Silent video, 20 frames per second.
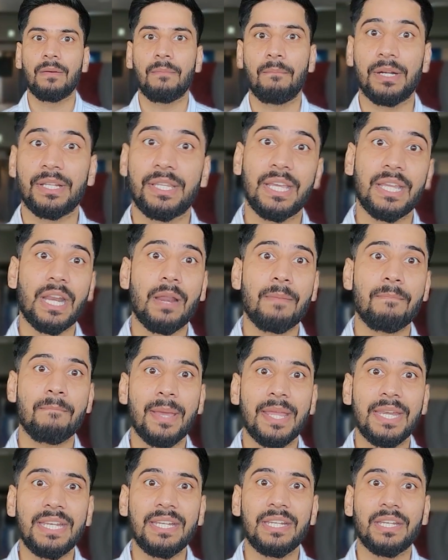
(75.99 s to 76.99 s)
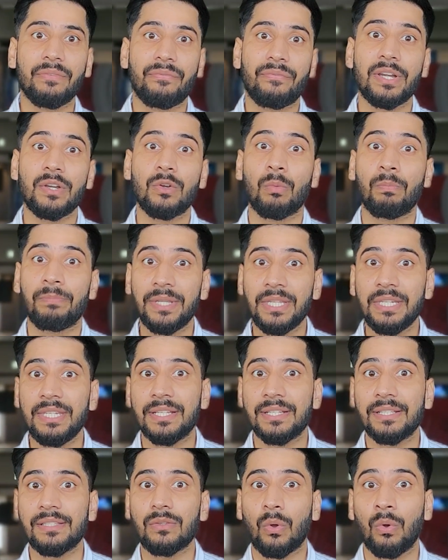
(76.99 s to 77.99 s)
But there are many different
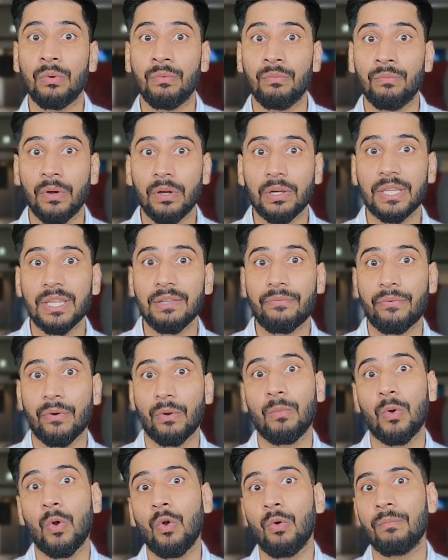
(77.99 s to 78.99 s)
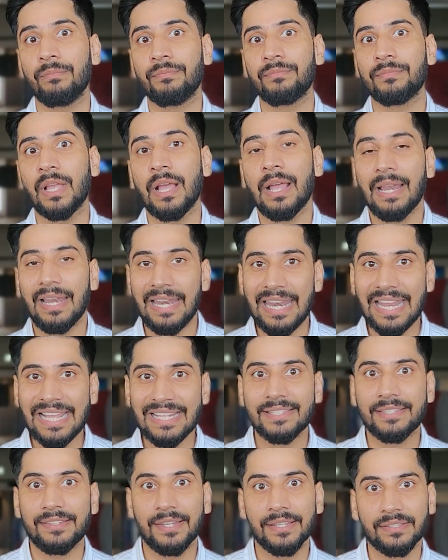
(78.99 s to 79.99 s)
opinions on working from home.
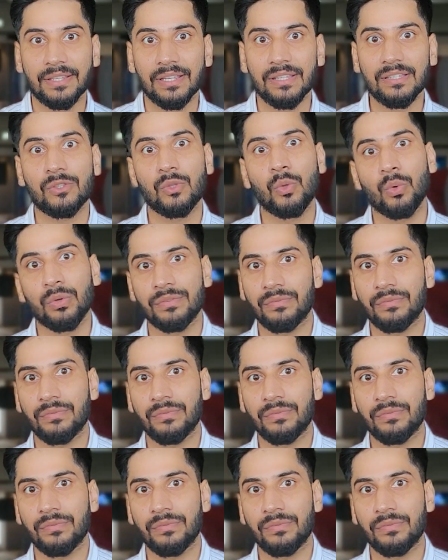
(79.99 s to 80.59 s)
Let's discuss those